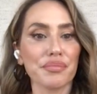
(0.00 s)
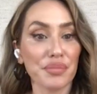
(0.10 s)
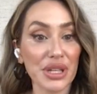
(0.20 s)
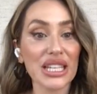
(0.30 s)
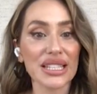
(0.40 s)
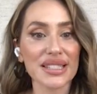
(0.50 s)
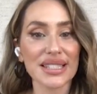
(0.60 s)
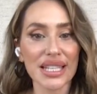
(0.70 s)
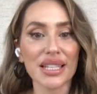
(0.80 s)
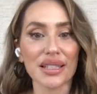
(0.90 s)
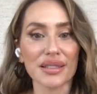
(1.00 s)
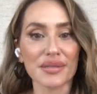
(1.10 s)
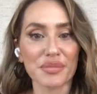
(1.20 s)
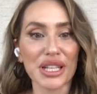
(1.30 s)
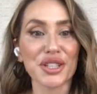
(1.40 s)
being
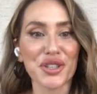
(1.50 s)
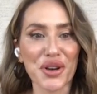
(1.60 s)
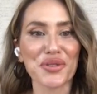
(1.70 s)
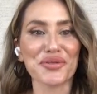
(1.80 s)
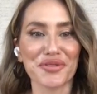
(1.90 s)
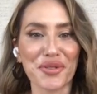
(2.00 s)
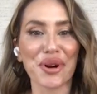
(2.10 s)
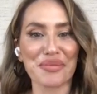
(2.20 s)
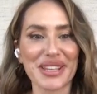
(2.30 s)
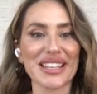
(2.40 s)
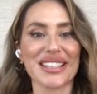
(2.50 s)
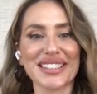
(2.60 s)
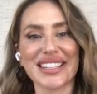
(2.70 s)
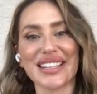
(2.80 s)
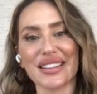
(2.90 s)
seen, being known for being
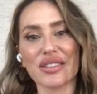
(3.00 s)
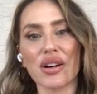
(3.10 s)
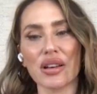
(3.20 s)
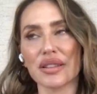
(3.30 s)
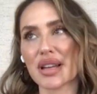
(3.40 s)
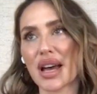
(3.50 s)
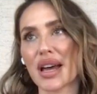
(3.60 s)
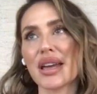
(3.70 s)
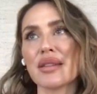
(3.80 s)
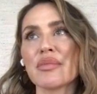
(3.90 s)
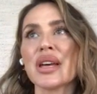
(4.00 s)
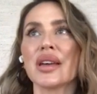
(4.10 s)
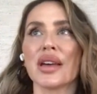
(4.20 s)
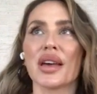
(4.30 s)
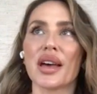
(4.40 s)
seen all the time.
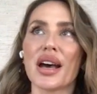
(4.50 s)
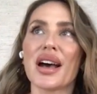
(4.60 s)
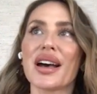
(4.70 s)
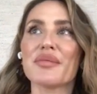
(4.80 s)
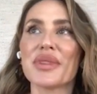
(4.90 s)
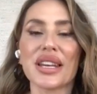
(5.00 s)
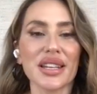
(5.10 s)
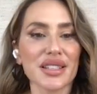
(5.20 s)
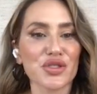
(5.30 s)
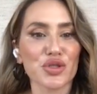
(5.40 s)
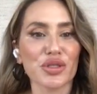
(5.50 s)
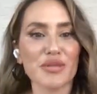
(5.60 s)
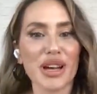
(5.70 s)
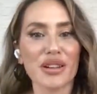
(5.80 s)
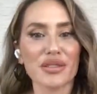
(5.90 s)
And it is truly
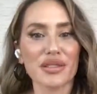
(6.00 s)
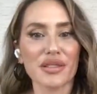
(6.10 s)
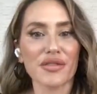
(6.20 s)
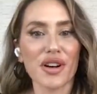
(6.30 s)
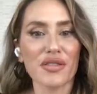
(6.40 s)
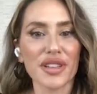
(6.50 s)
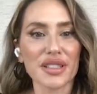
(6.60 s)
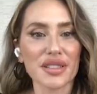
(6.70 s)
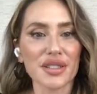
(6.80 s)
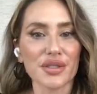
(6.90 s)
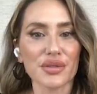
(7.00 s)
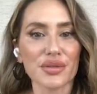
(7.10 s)
about evolving to